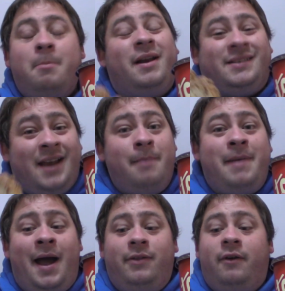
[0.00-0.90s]
but it's
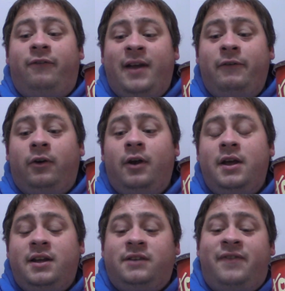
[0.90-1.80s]
not bad. The flavor
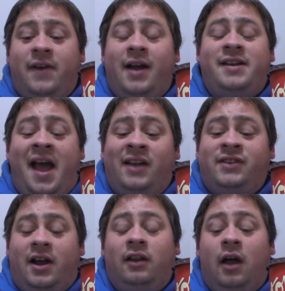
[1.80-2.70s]
is
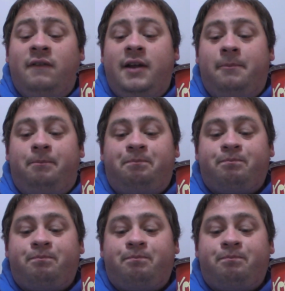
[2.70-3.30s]
fantastic. I loved it.